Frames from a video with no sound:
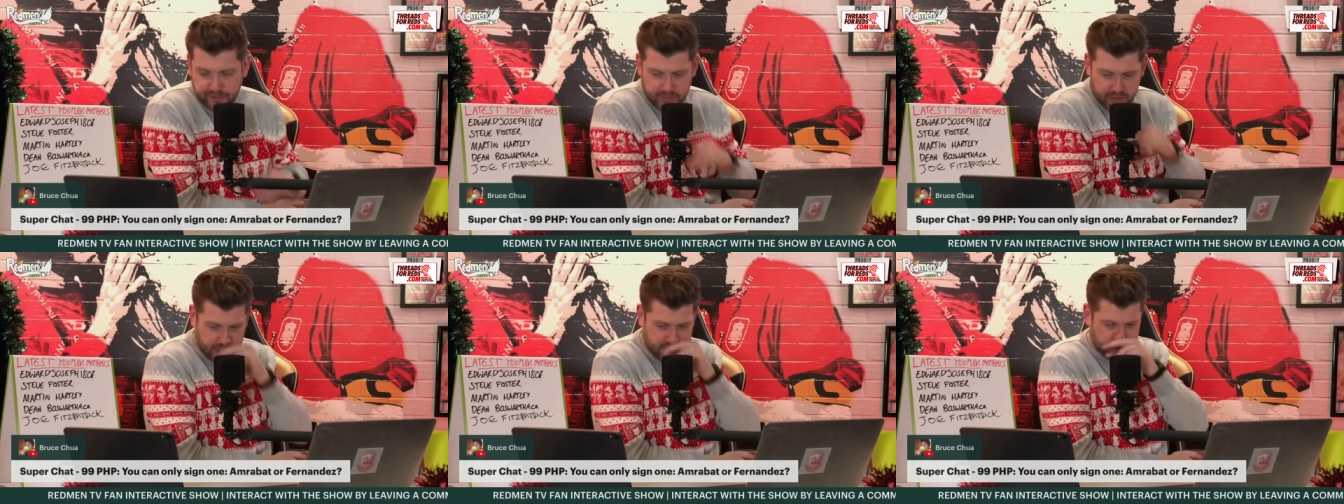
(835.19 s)

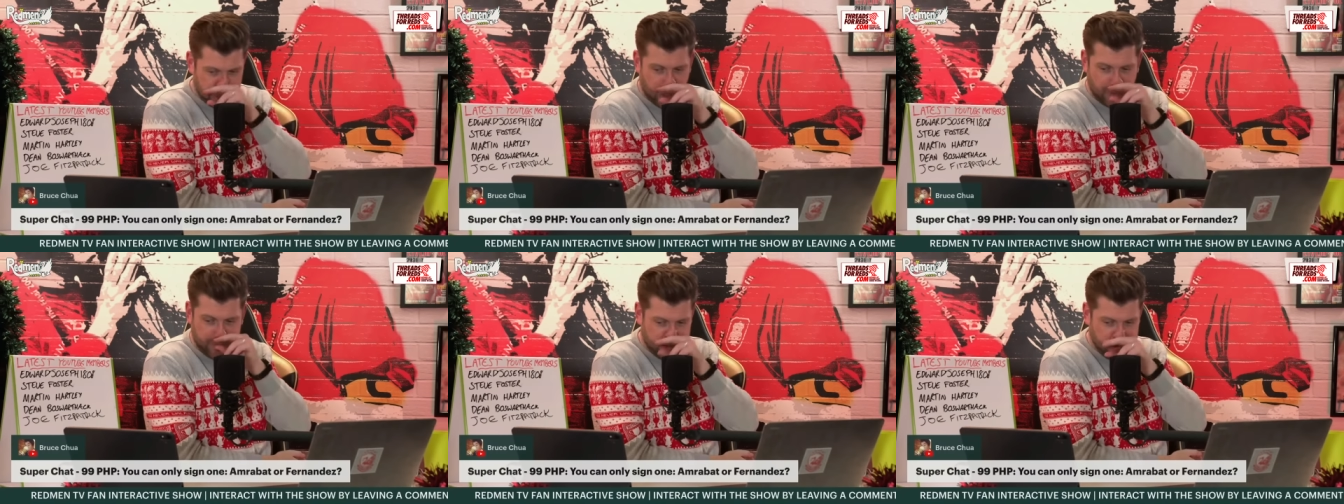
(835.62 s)
Thank you,
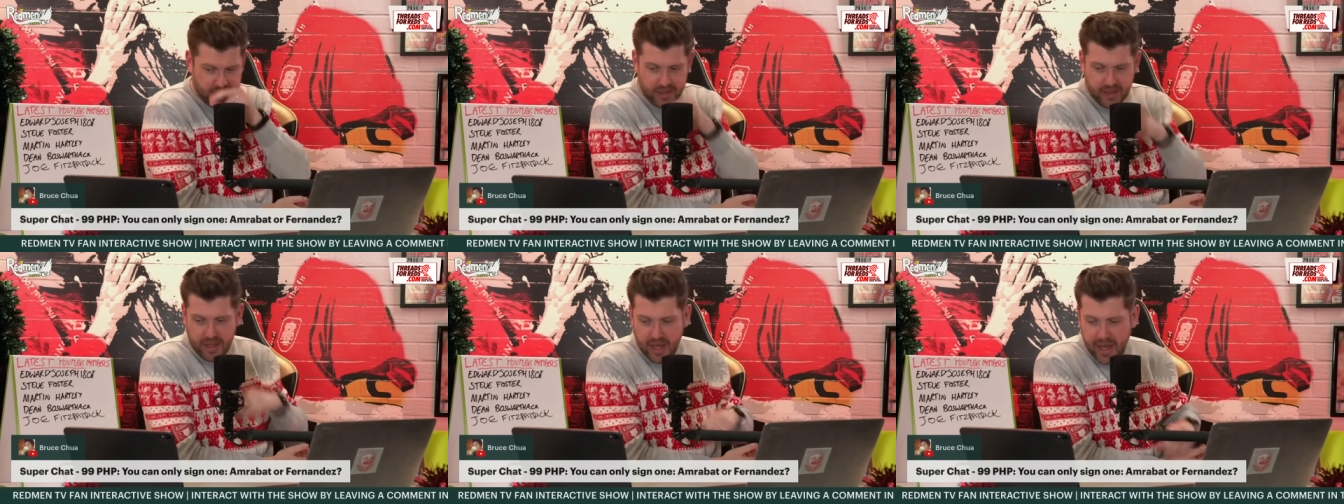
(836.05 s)

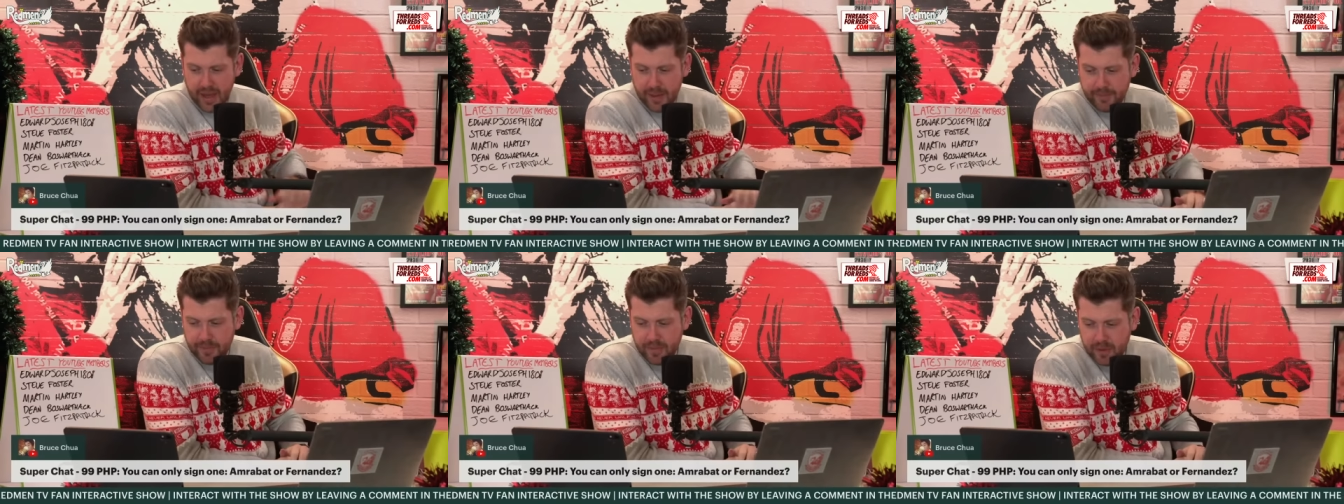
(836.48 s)

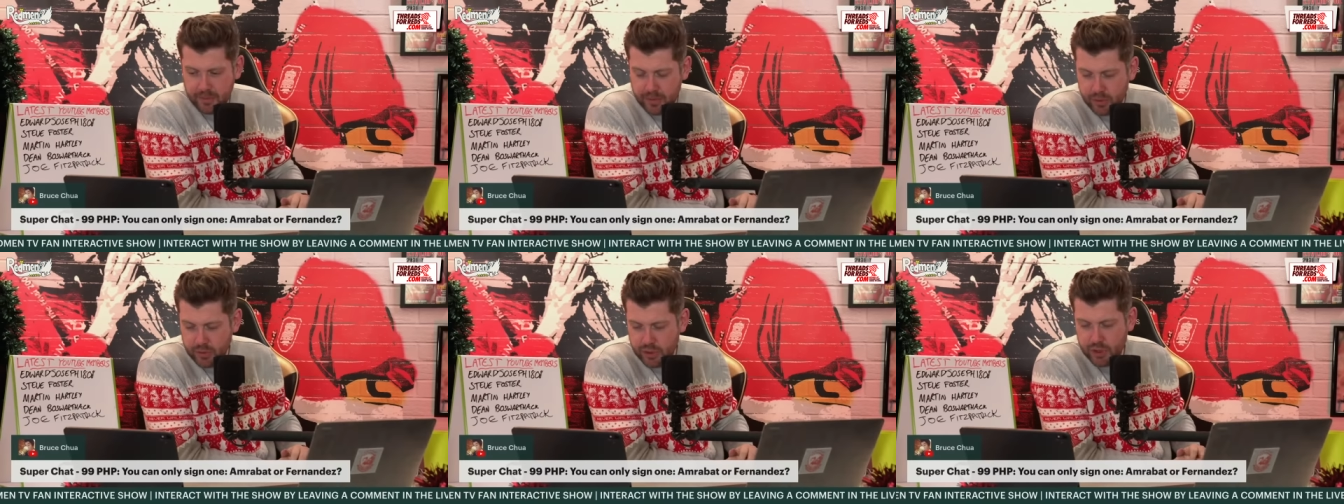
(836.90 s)
Joe.
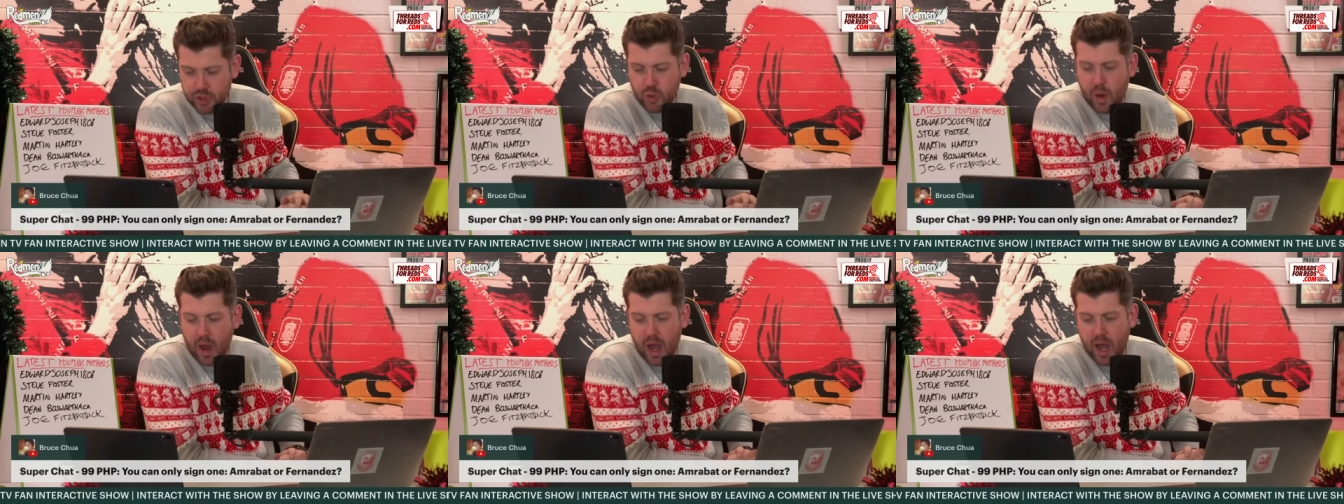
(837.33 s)
Bruce
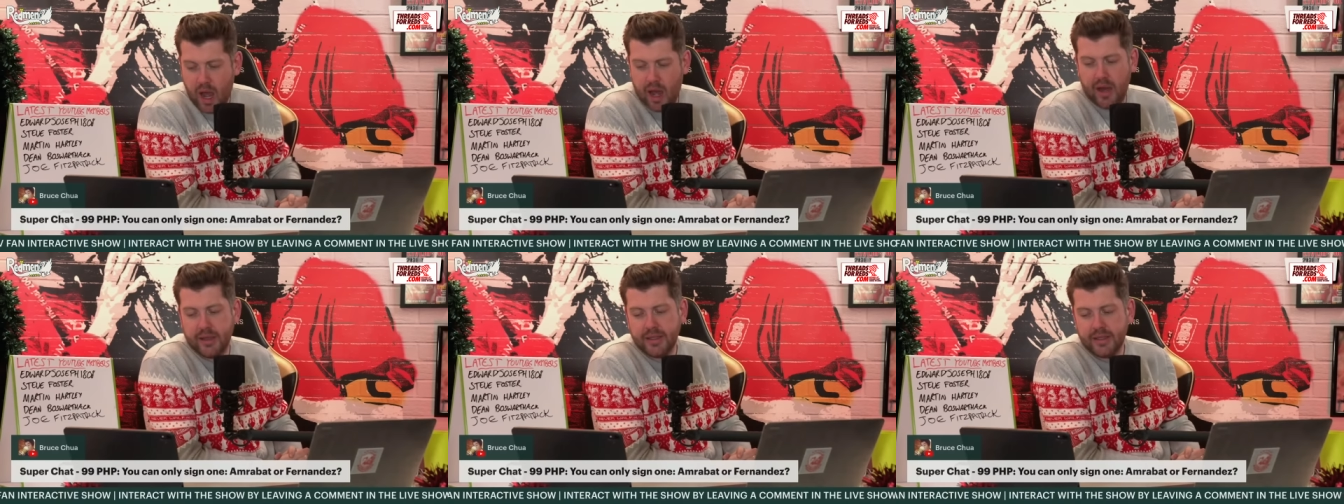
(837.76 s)
Chua
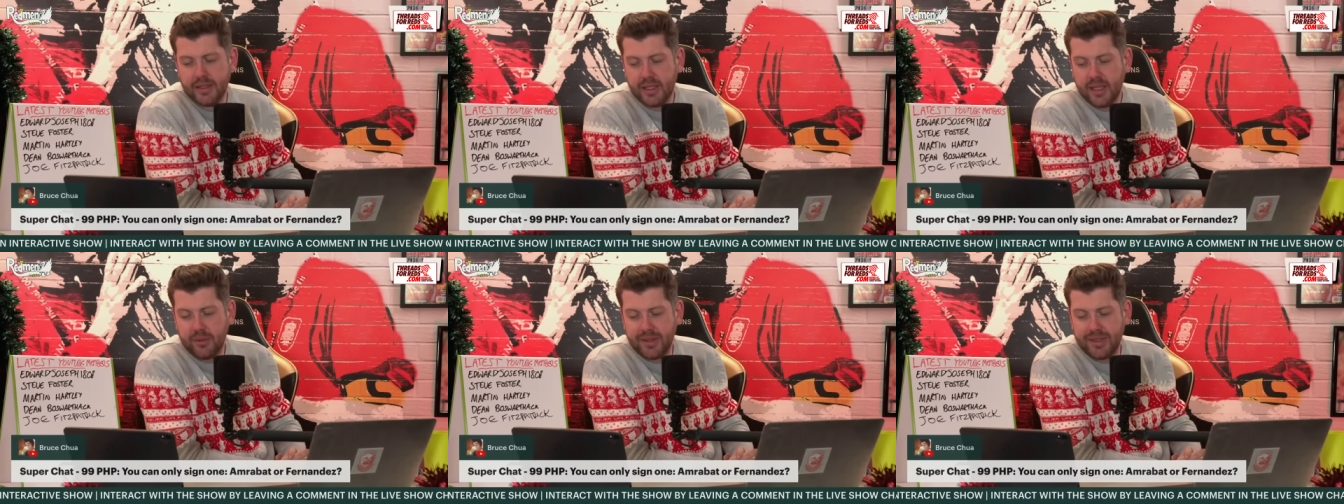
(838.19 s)

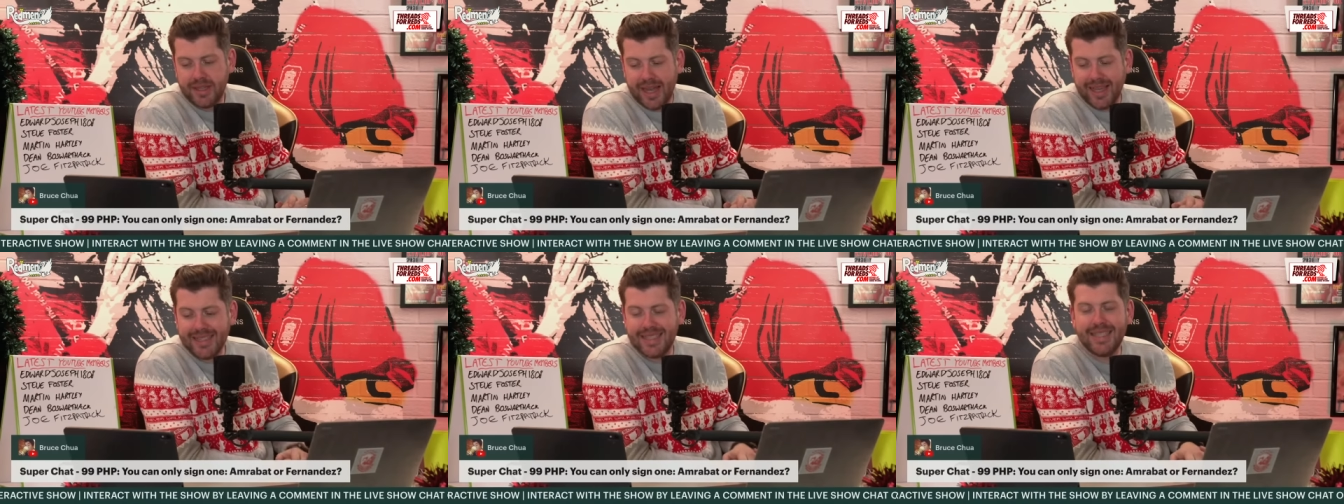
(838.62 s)
with
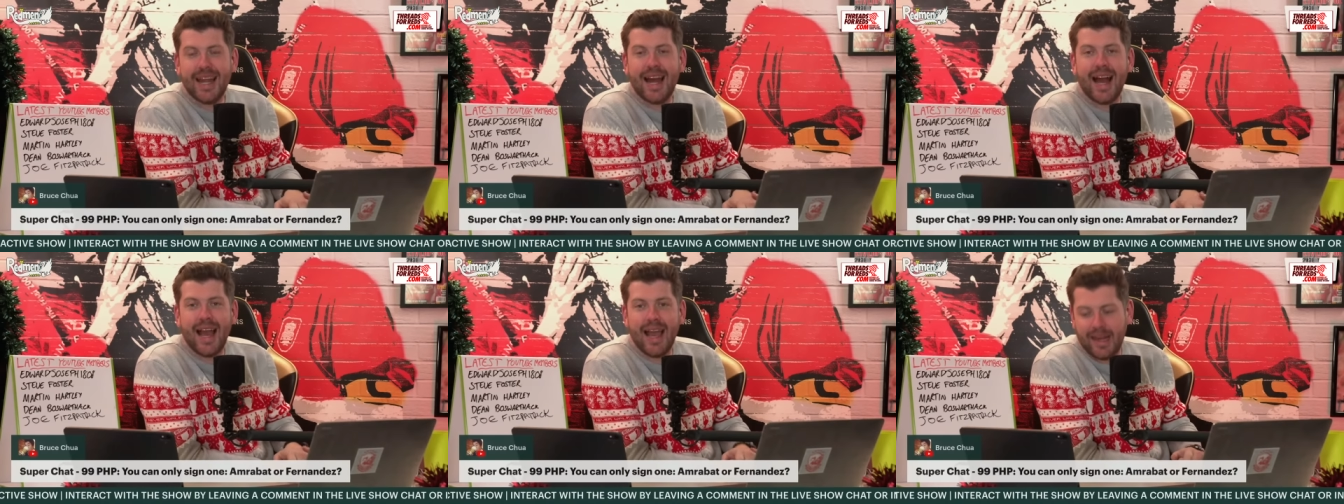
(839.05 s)

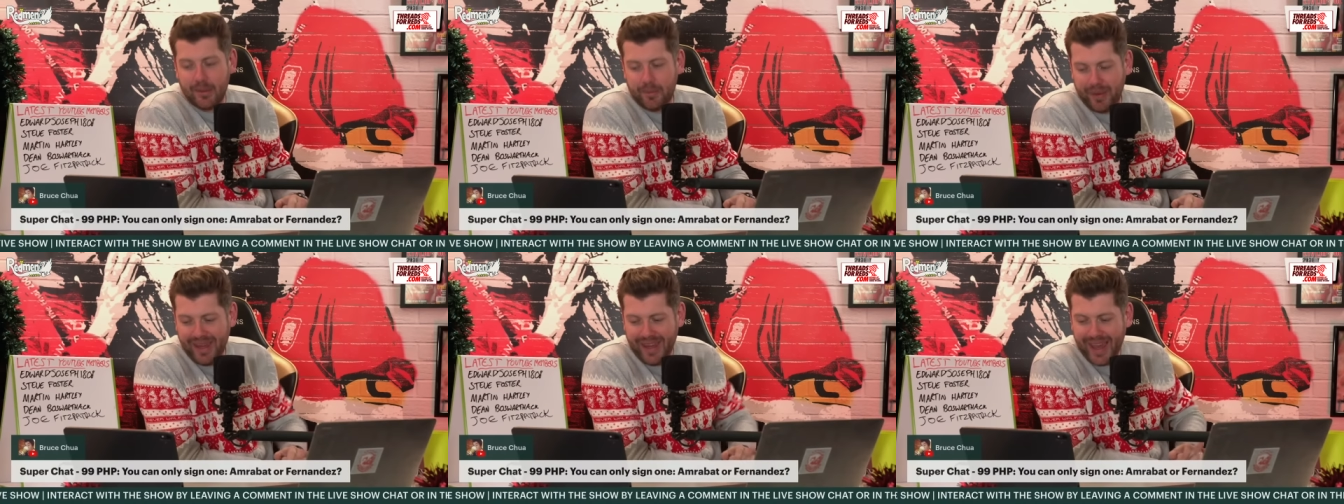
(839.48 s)
99
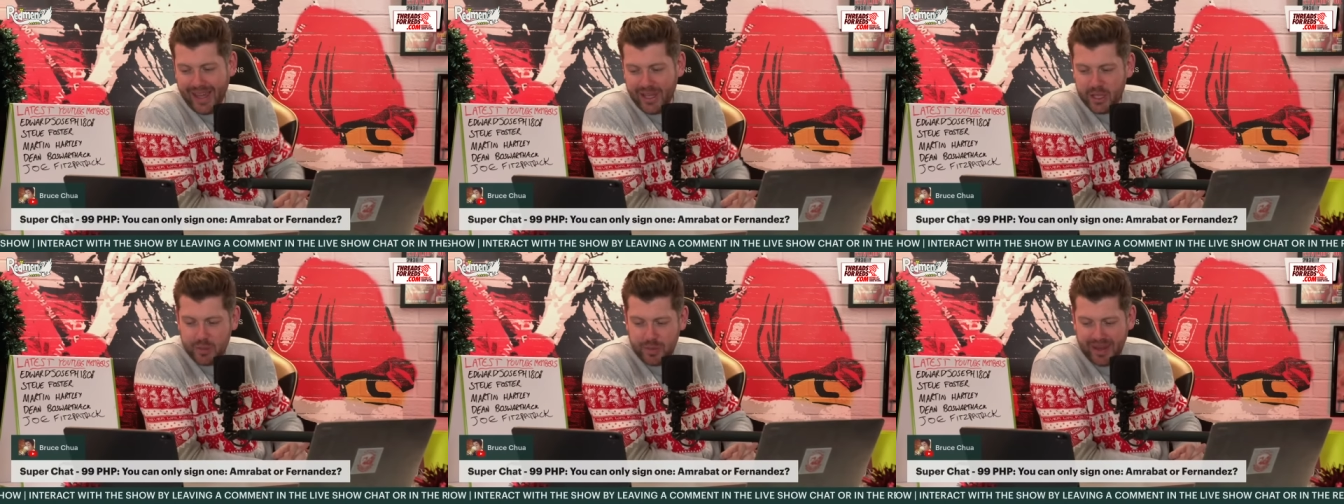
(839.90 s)

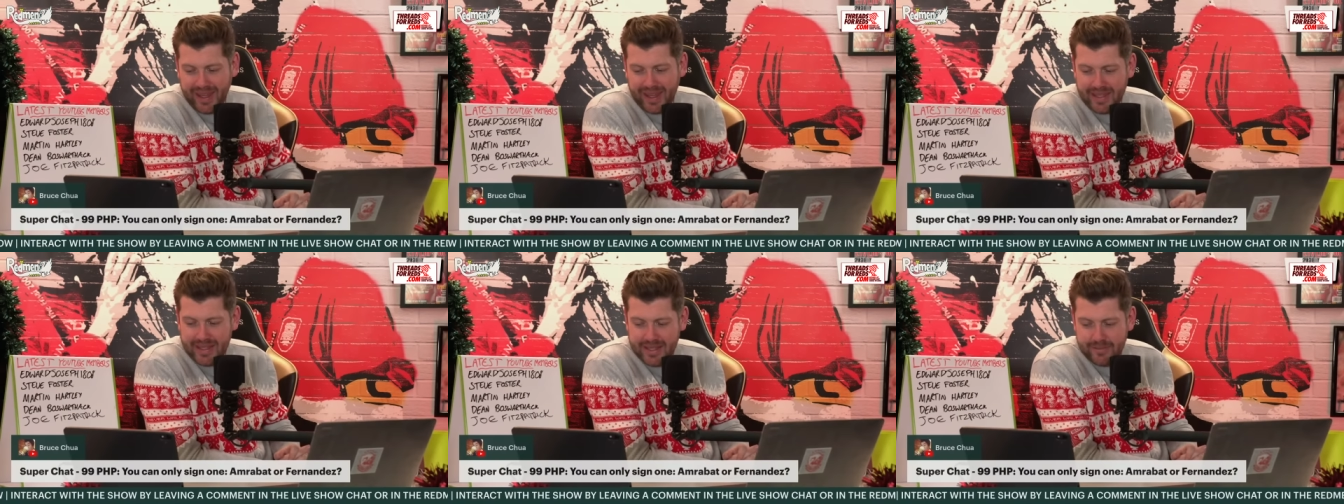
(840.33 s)

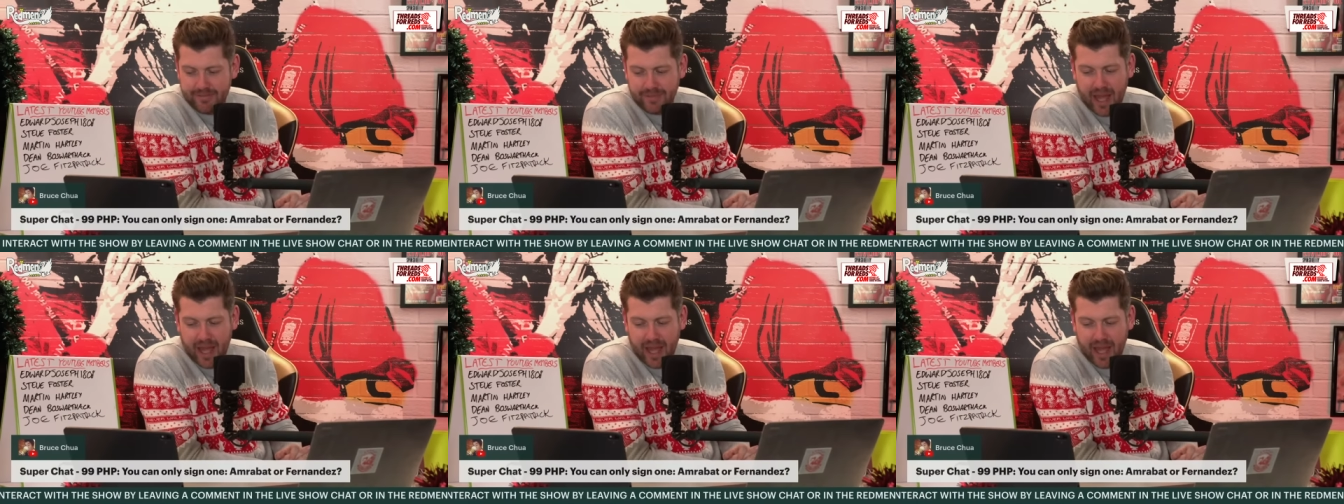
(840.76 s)
PHPs.